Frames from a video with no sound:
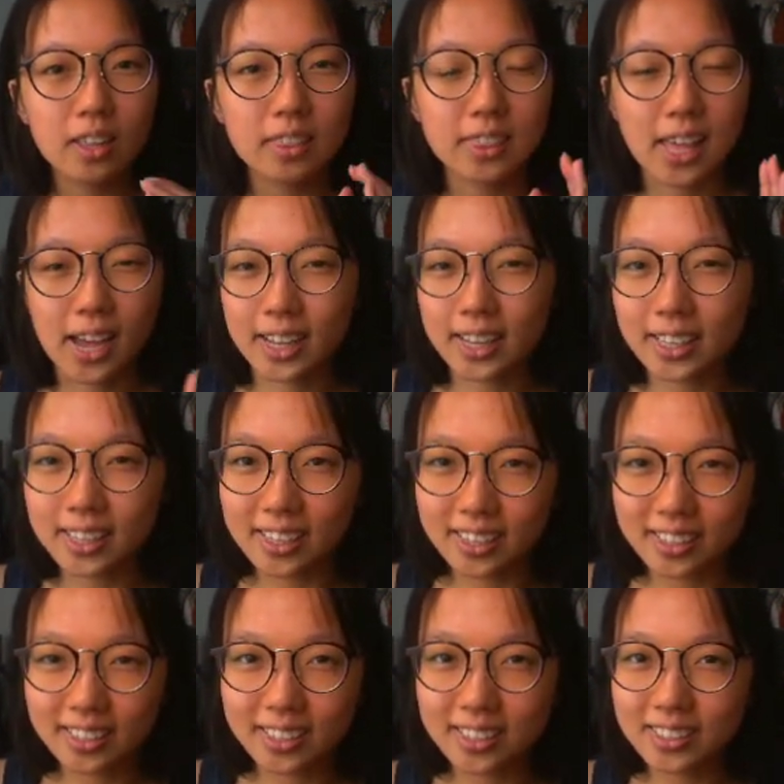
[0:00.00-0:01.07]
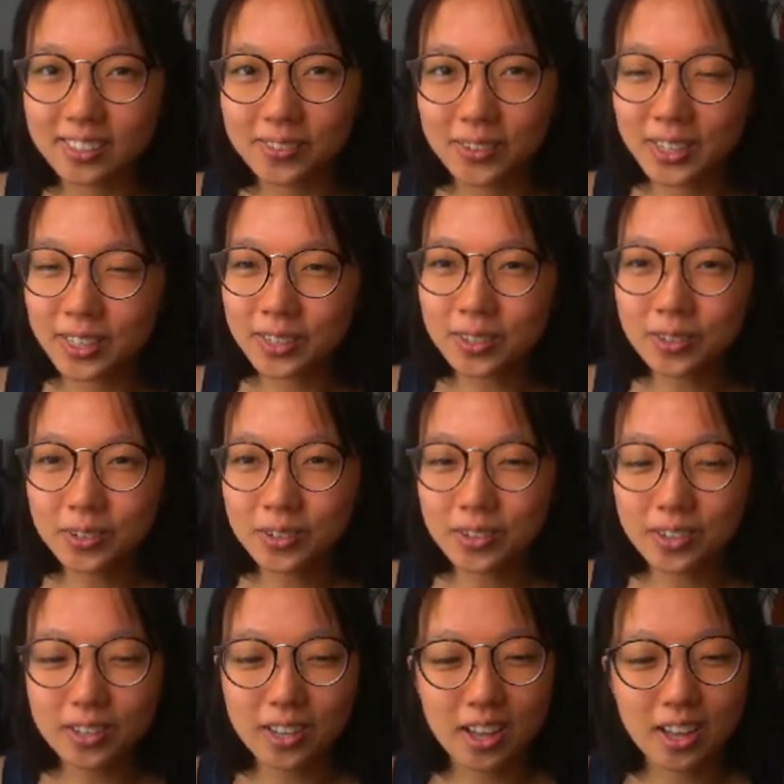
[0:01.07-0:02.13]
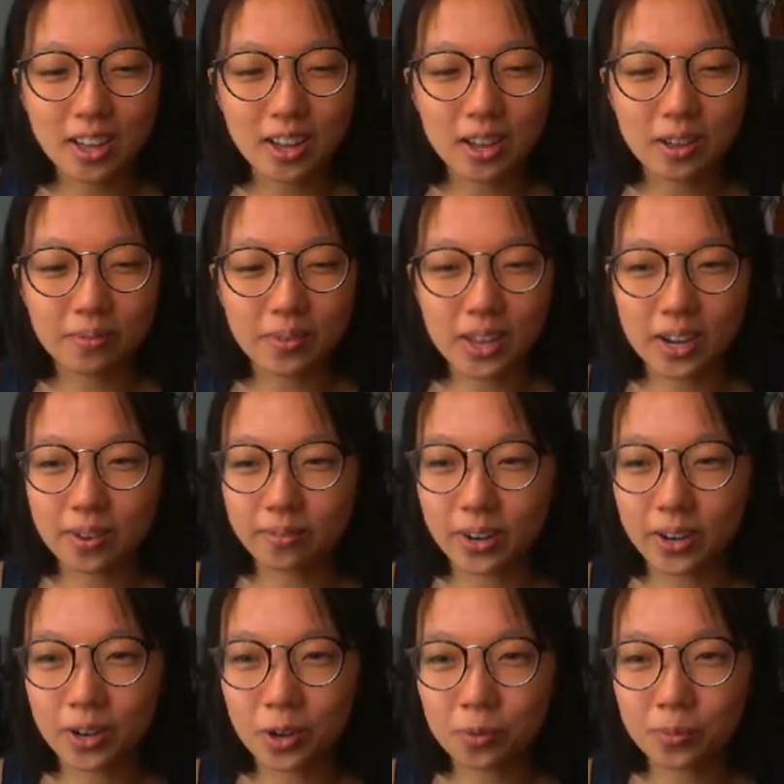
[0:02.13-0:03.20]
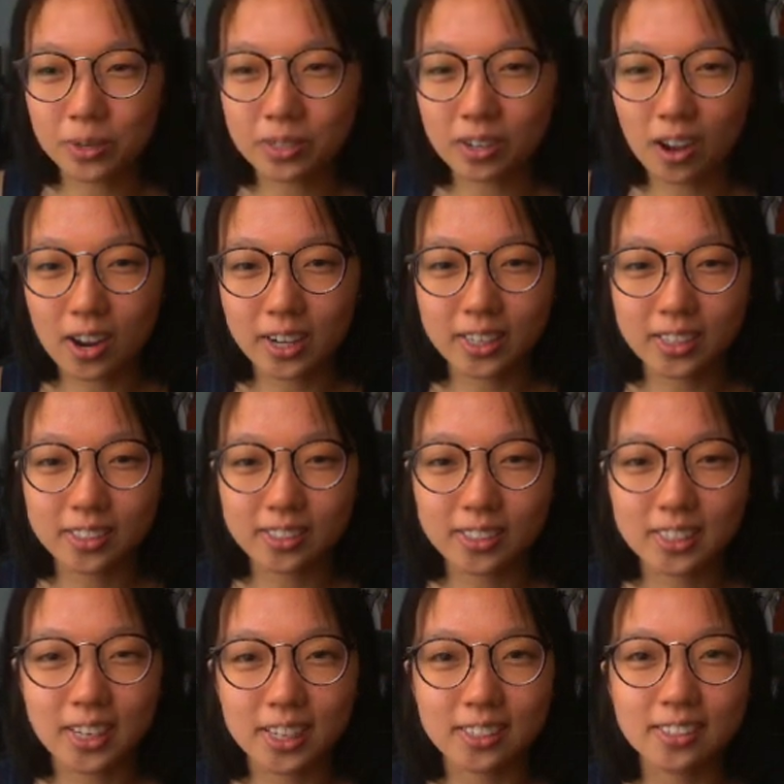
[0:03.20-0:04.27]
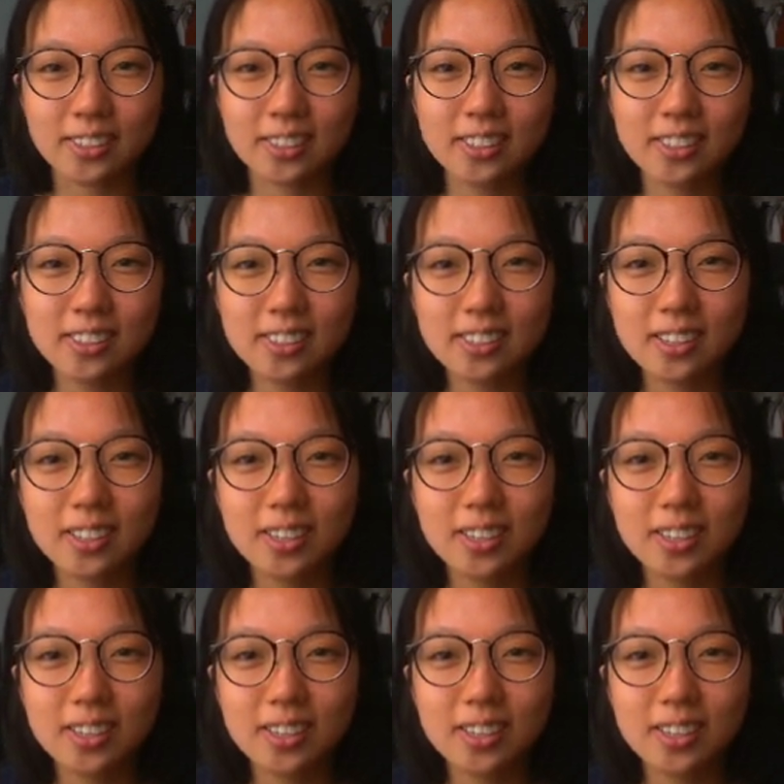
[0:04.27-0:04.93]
That is very cool, and I'm very open to audience suggestions.